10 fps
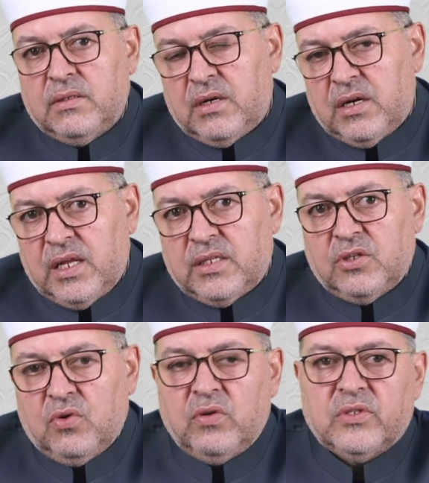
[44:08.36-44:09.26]

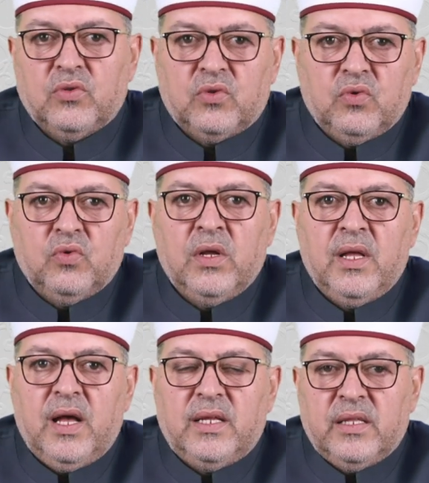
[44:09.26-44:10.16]
related also to
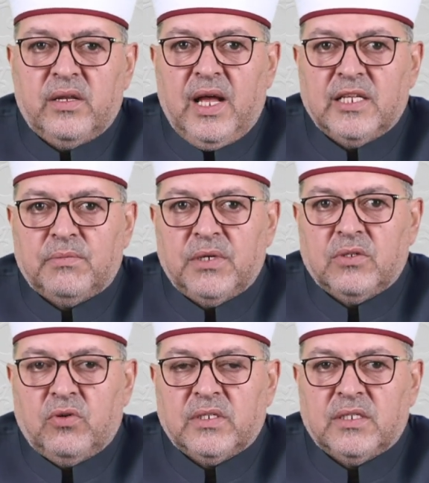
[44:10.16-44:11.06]
another
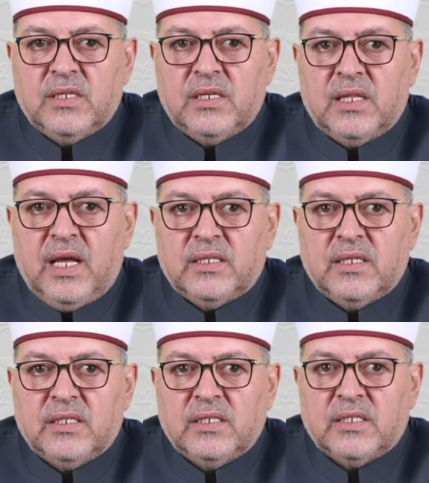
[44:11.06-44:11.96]
aspect or that
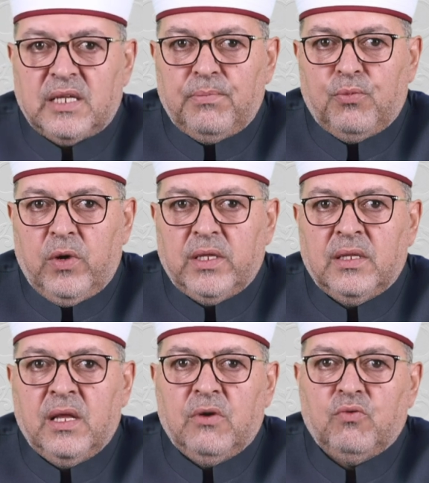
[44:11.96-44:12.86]
is sub
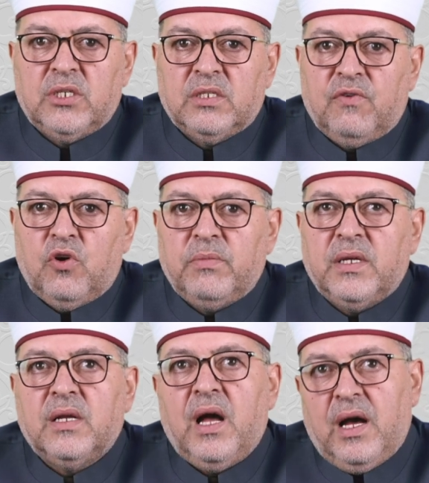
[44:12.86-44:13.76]
one, which is
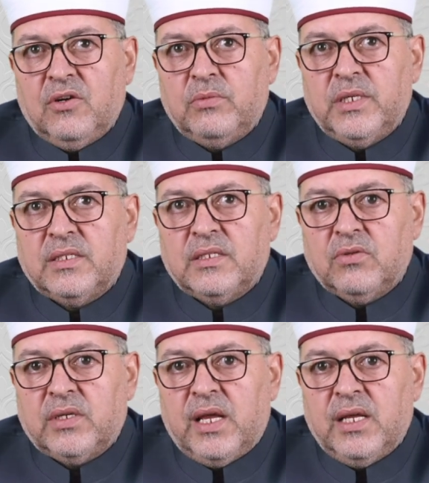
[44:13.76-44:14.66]
forming arguments,
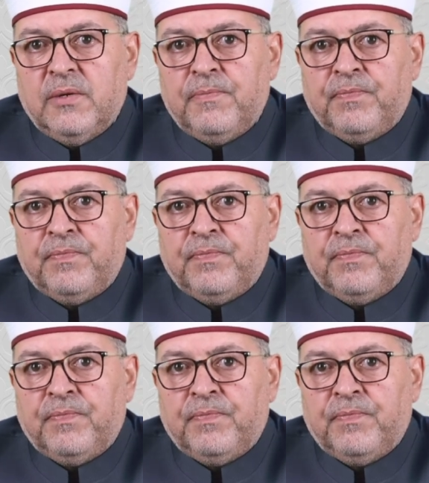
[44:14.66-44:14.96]
okay?